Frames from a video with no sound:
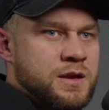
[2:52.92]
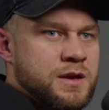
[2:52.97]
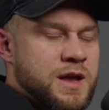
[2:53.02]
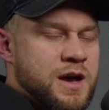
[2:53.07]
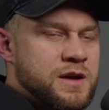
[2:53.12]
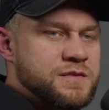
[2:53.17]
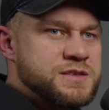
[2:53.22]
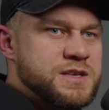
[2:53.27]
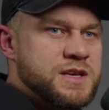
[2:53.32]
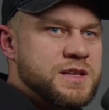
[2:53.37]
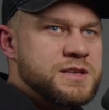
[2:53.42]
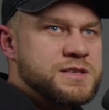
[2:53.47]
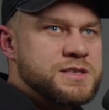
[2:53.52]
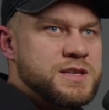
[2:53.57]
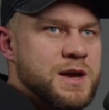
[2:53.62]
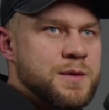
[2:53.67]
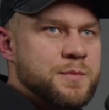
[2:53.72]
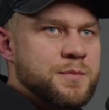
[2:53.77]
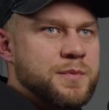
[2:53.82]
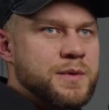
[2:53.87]
Now, I've set this
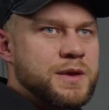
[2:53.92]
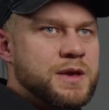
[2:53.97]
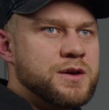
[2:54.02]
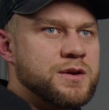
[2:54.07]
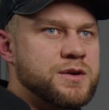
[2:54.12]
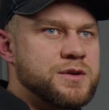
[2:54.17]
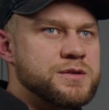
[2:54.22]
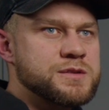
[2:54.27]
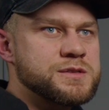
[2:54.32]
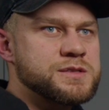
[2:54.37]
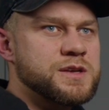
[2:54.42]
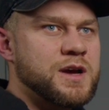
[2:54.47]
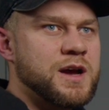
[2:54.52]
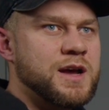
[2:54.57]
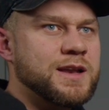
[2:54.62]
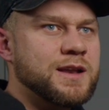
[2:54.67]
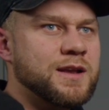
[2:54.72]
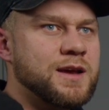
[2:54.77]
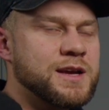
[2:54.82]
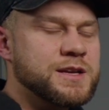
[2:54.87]
up because
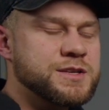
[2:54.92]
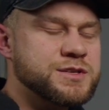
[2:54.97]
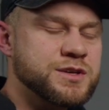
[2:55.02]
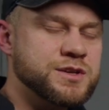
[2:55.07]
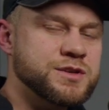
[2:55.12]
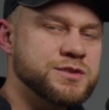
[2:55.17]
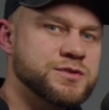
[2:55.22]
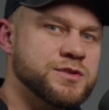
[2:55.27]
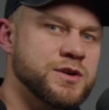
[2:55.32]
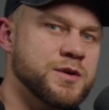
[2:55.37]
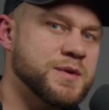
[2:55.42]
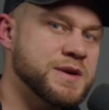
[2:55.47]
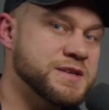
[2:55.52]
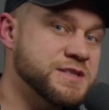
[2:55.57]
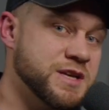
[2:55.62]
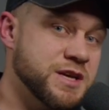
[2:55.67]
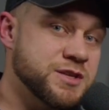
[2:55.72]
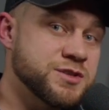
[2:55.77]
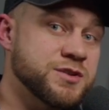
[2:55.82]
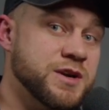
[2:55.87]
I like to control my
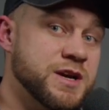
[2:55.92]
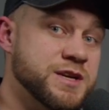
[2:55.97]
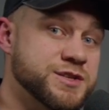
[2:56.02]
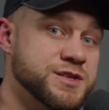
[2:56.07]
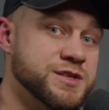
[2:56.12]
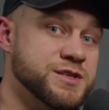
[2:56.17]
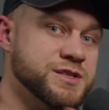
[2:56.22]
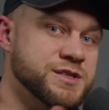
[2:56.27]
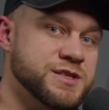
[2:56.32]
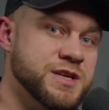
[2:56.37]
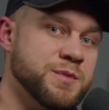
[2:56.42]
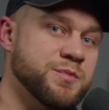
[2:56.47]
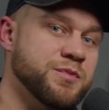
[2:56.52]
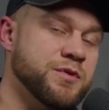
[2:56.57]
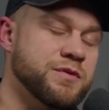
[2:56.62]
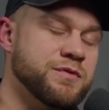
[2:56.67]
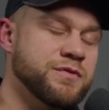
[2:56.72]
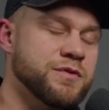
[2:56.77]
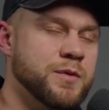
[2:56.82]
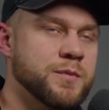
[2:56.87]
saturation
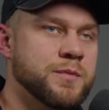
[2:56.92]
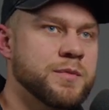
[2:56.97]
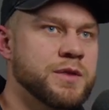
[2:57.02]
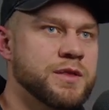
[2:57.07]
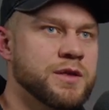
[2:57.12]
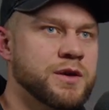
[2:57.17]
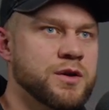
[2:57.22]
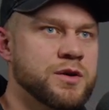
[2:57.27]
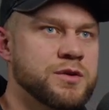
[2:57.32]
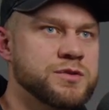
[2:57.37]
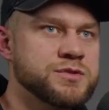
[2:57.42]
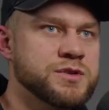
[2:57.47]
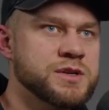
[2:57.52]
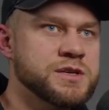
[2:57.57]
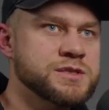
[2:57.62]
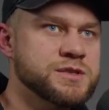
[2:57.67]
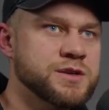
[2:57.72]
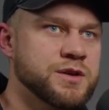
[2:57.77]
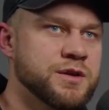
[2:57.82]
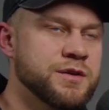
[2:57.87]
separate from the
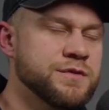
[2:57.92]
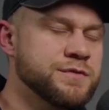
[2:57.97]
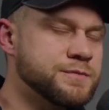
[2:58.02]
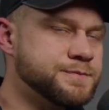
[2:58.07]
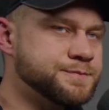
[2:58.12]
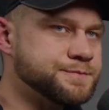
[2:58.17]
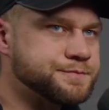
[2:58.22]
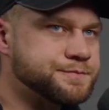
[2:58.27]
contrast curve.